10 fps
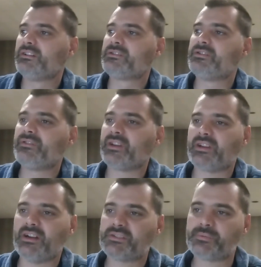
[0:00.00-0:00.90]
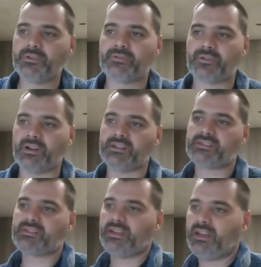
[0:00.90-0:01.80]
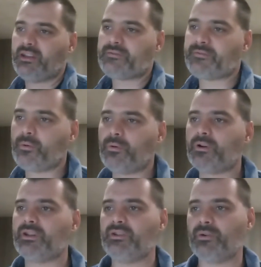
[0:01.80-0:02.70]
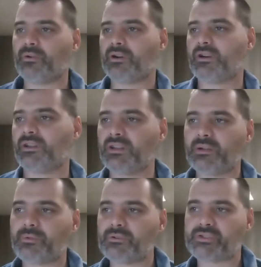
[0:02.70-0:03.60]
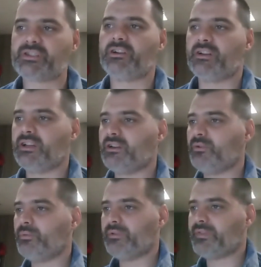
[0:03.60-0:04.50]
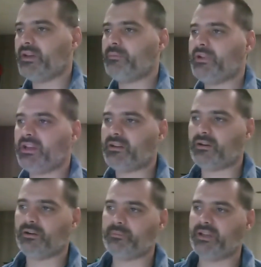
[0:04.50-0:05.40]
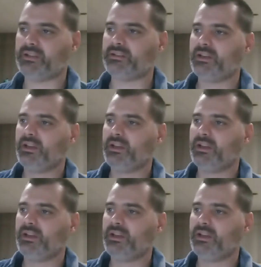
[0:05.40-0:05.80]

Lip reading: to the gospel of Christ, and for your liberal sharing with them and all men,